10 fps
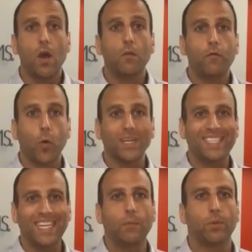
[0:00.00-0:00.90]

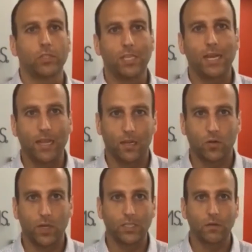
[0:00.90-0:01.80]
14%
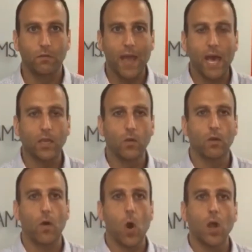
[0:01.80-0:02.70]
increase in value
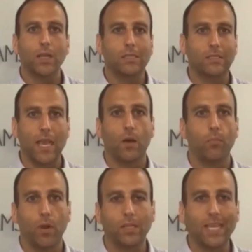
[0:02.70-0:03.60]
of August sale
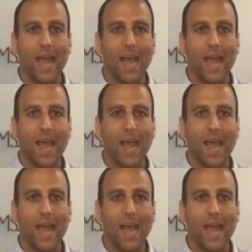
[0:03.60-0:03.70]
price,